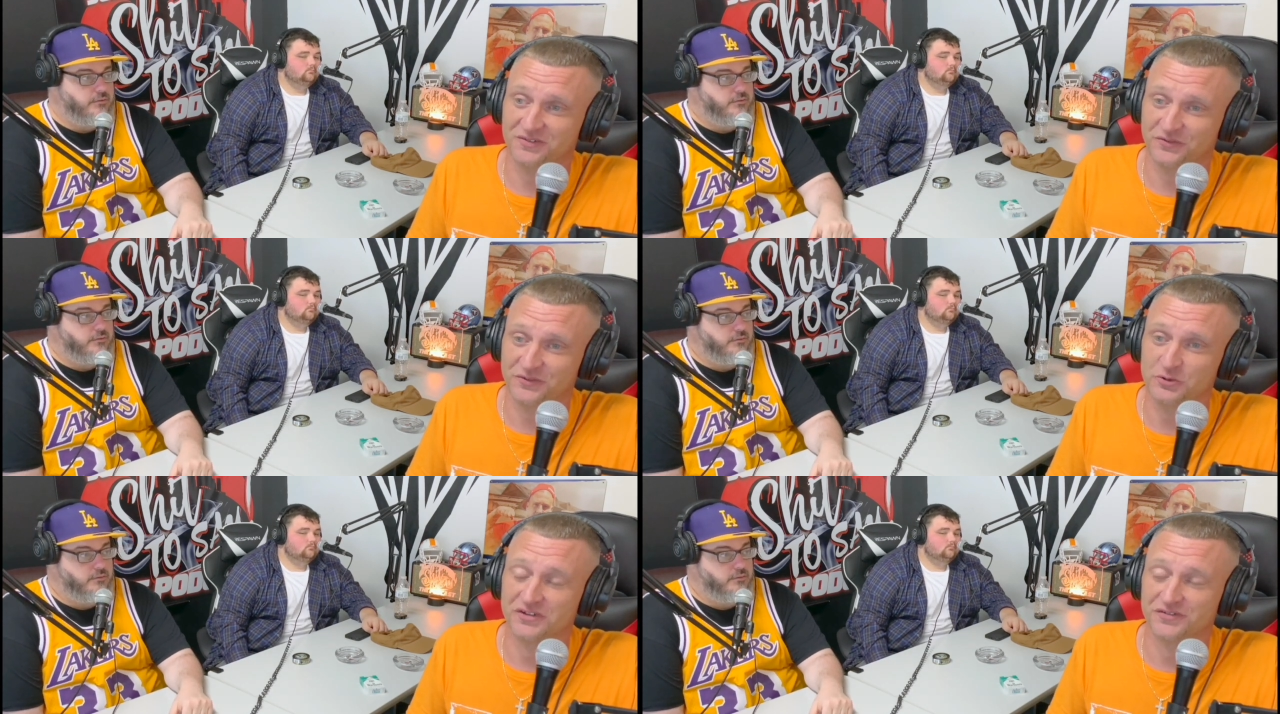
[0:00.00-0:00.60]

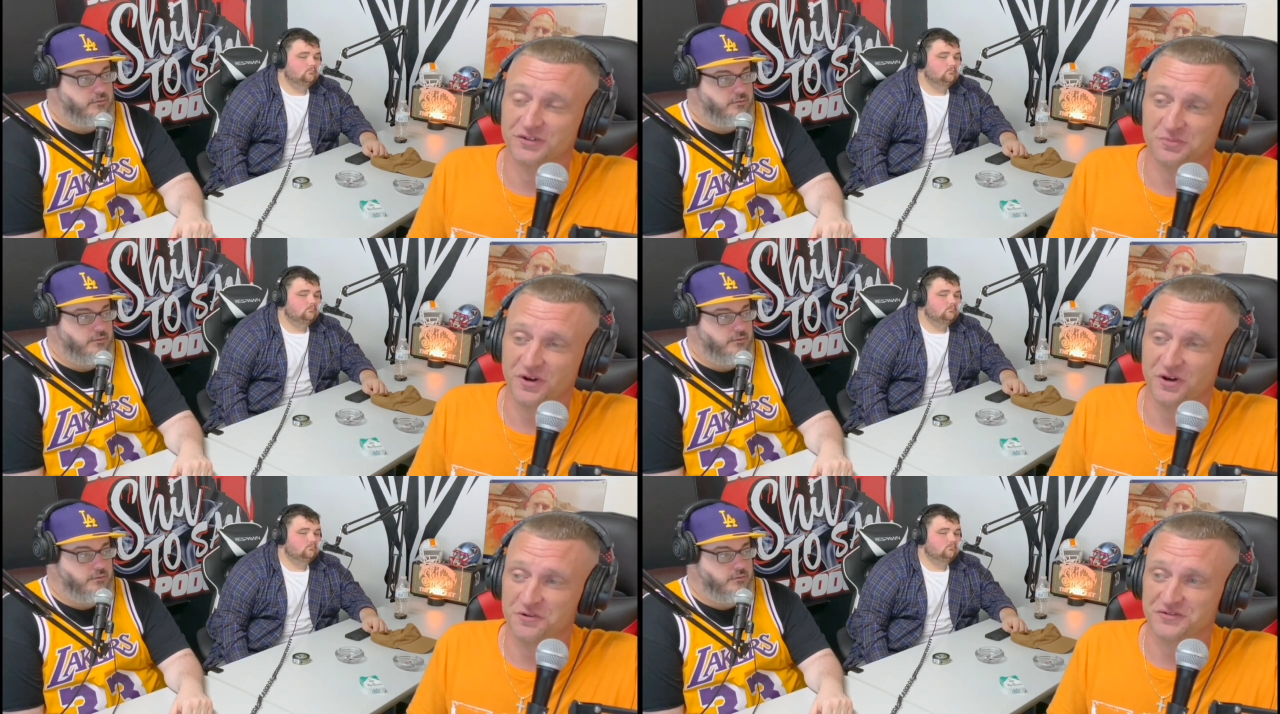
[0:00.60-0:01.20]
Speaker 1: few different
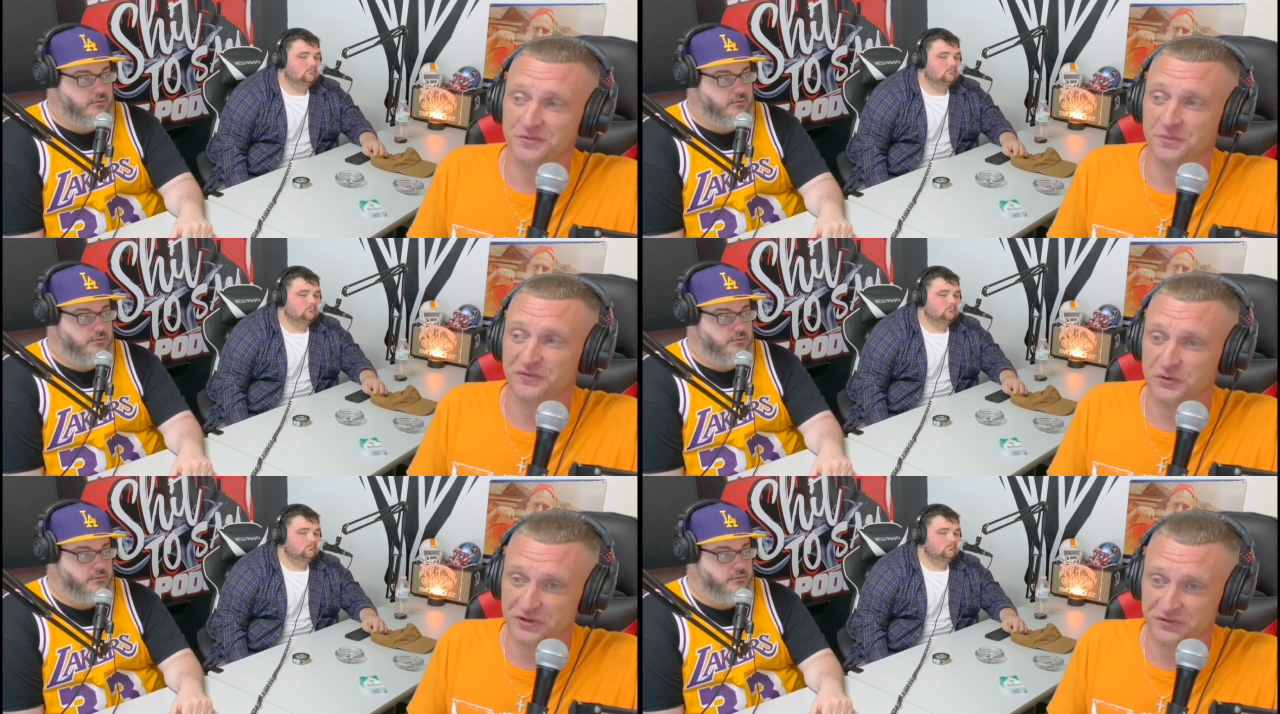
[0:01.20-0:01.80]
components from a
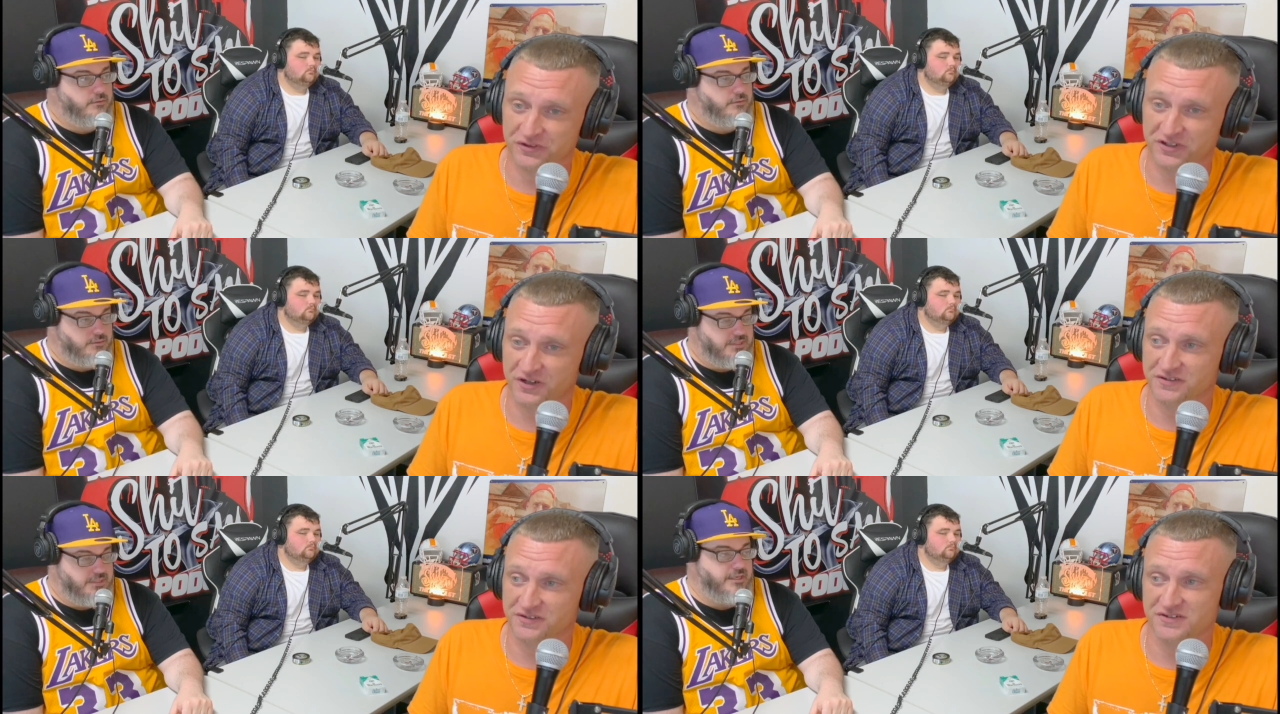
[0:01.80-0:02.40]
few different
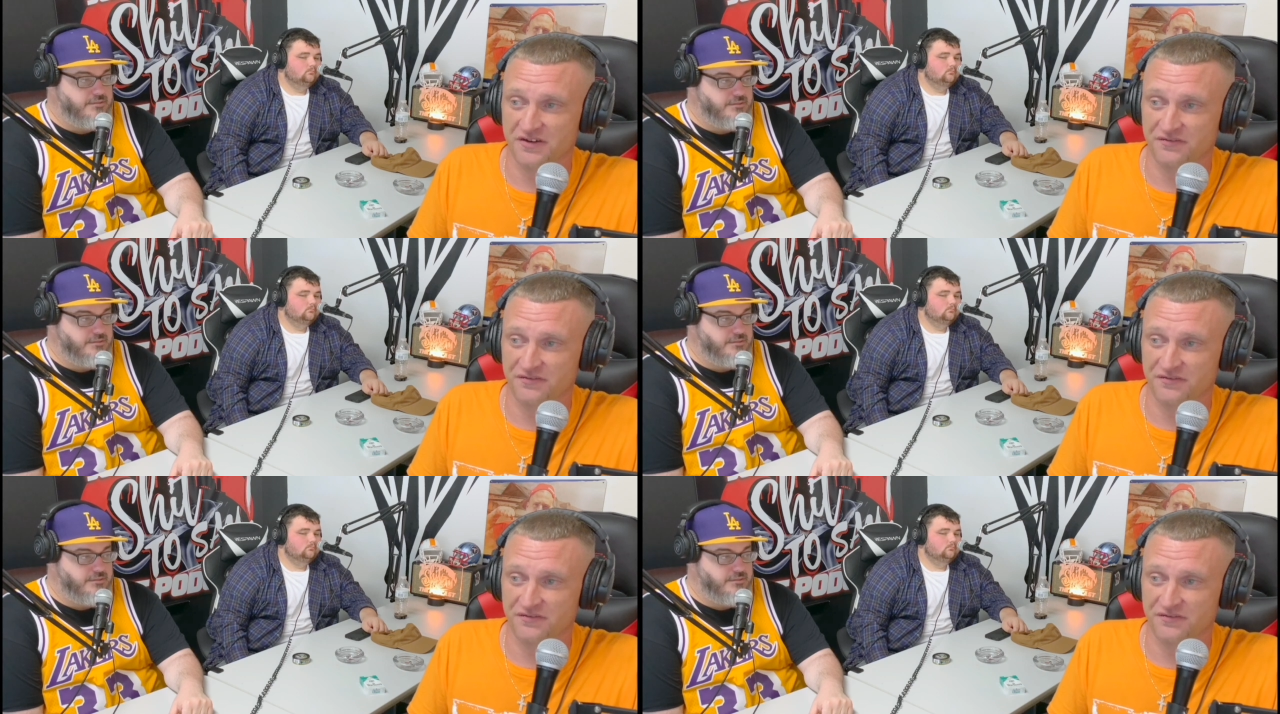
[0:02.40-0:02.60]
characters yes.